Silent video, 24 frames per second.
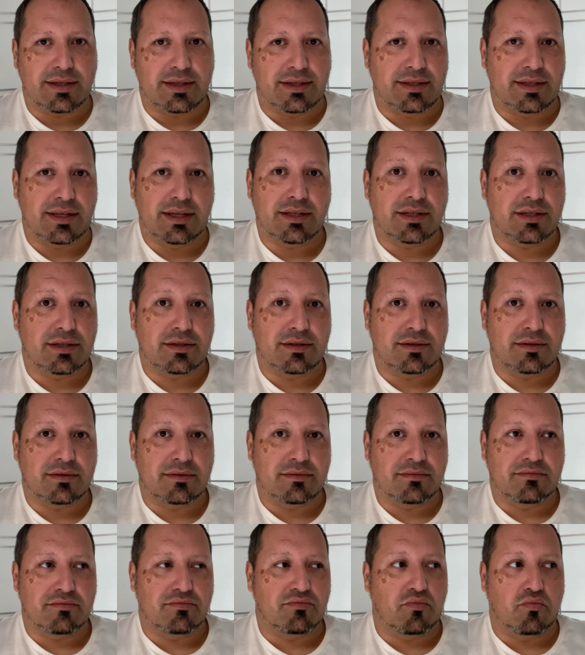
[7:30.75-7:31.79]
Is this,
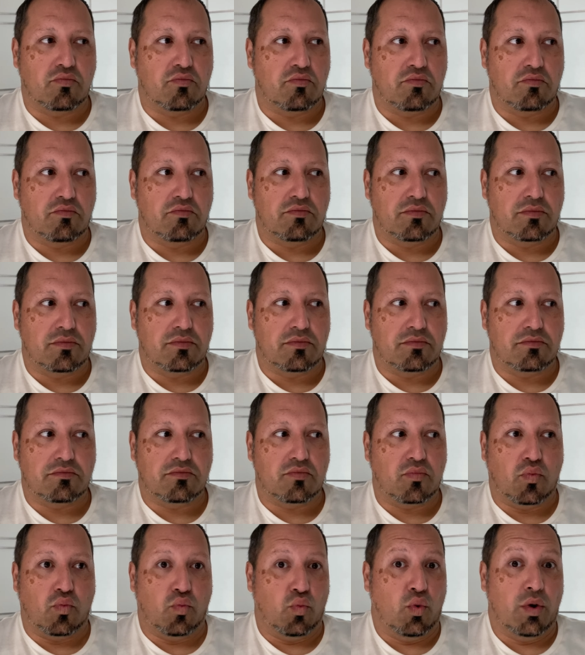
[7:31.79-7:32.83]

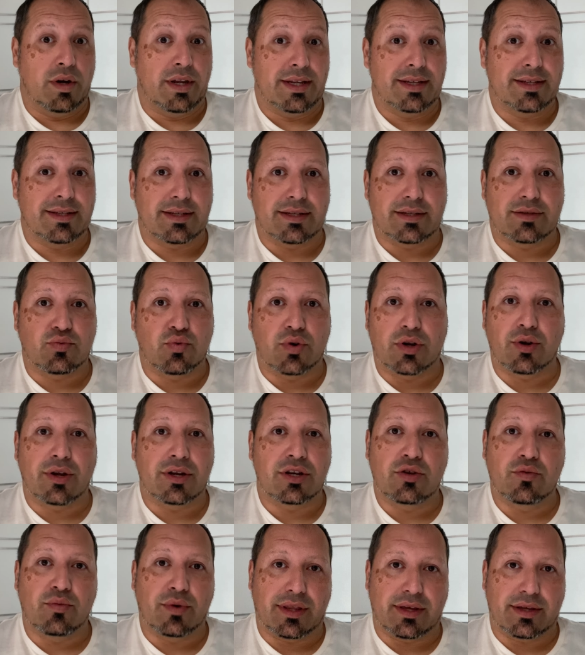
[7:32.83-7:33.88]
what is this? What do I
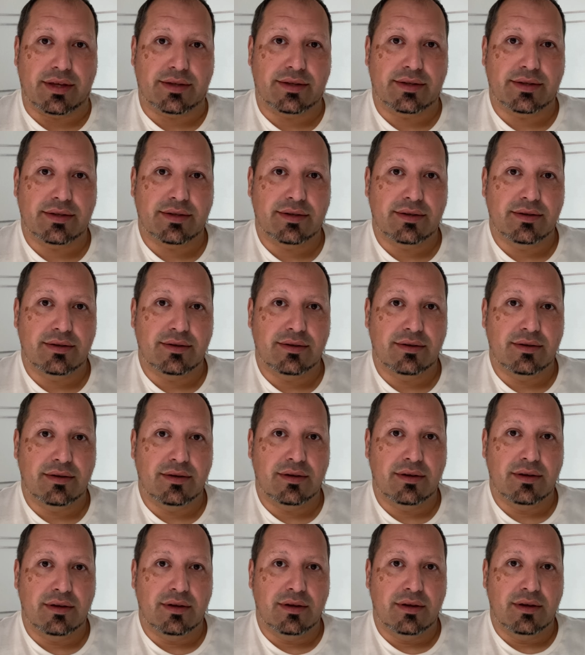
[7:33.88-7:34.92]
do with this?
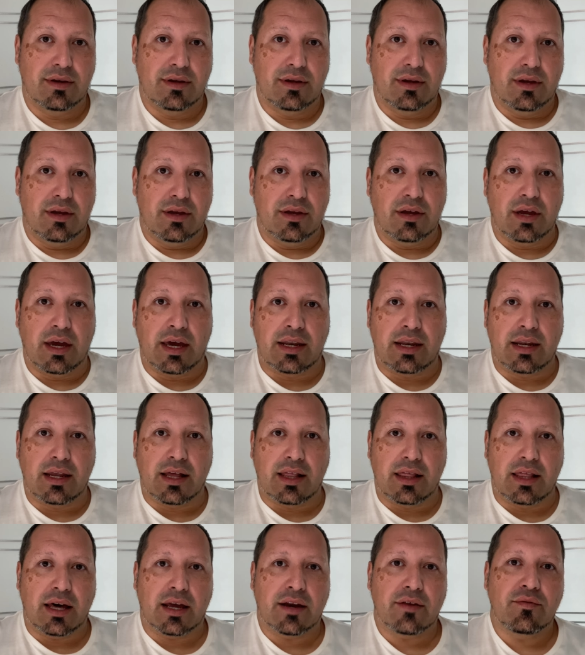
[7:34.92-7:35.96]
And a
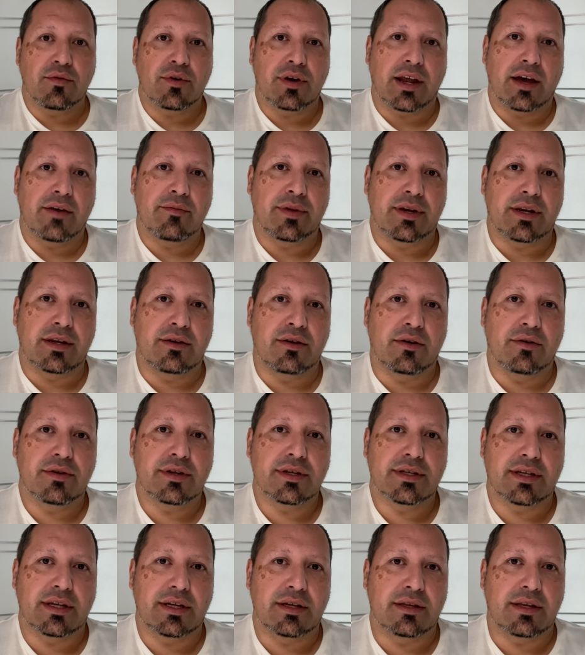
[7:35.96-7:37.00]
lot of what I've been
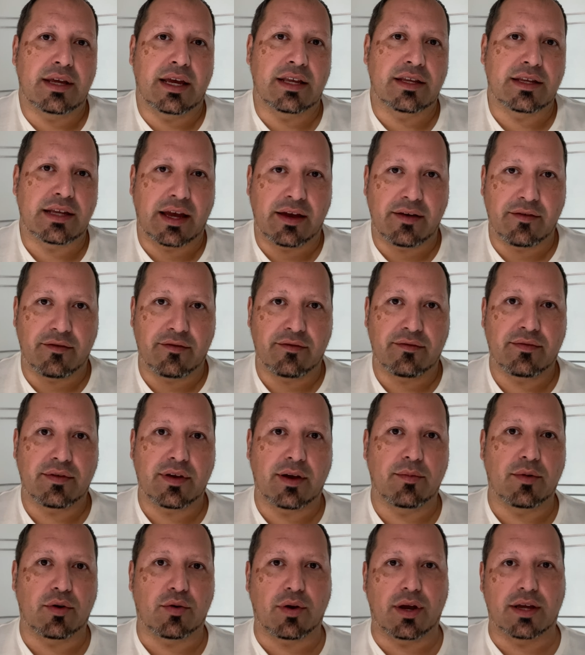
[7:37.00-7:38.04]
noticing as I've
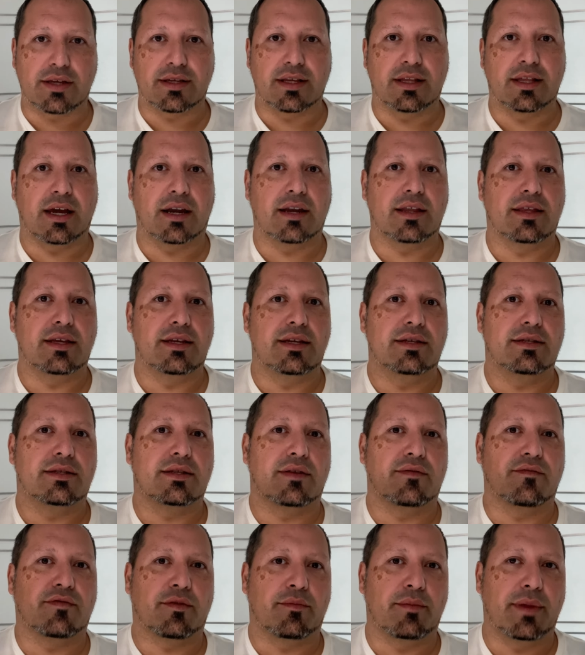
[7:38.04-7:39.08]
come across a lot of these
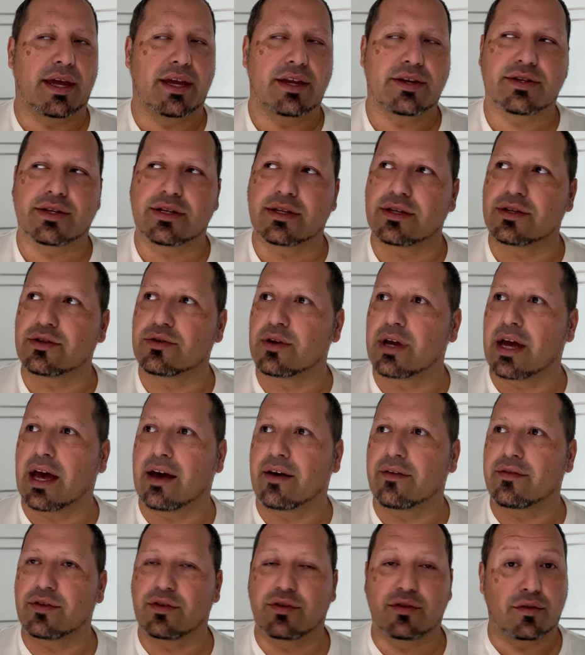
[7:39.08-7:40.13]
informations, you
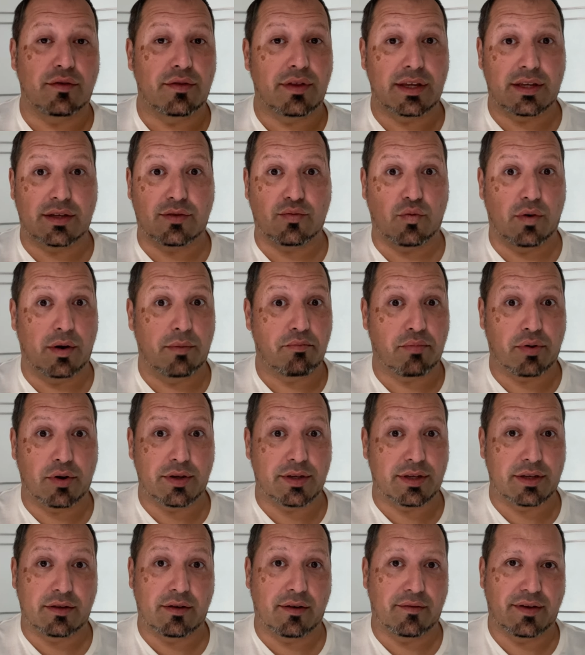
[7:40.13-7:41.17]
have, you know, this one
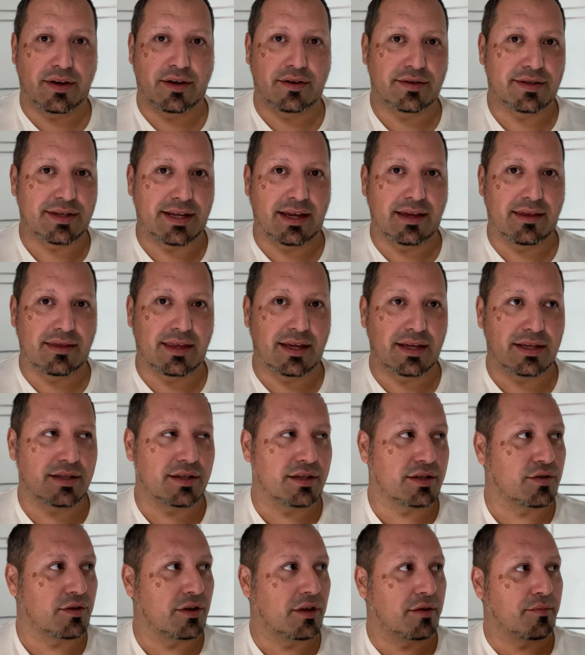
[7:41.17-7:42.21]
person over here saying this,
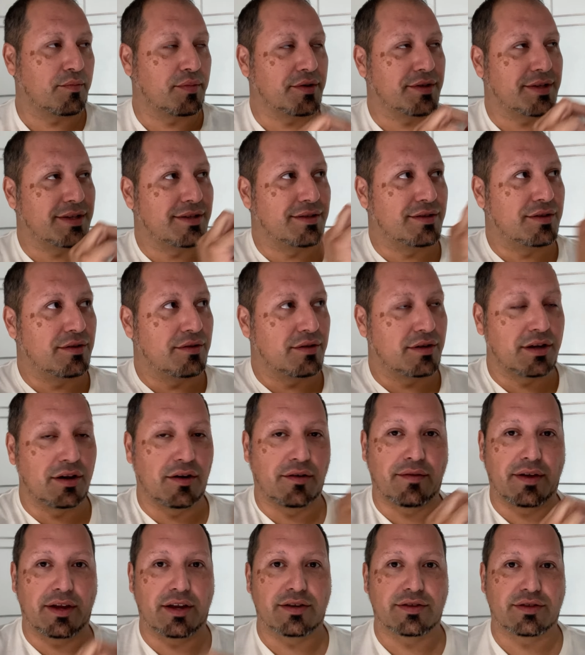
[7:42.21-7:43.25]
so the person
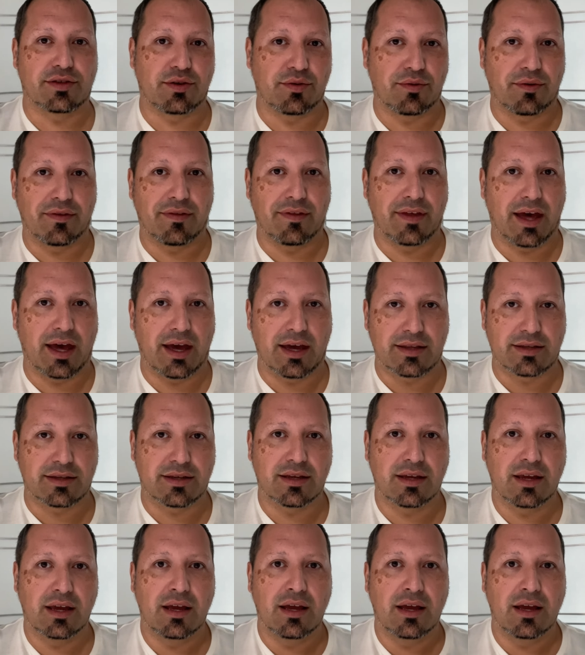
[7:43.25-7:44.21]
over here is doing that.